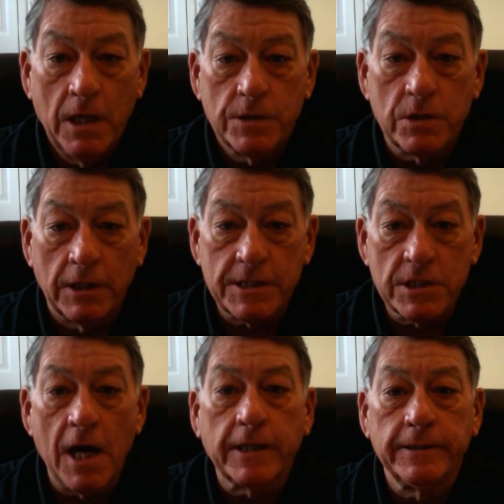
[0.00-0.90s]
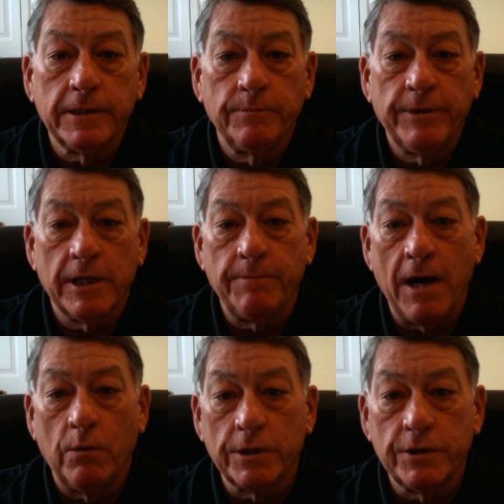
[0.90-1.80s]
So let's talk a little bit
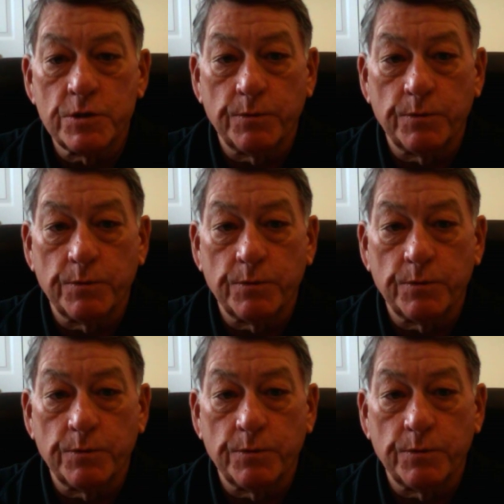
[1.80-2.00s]
about what those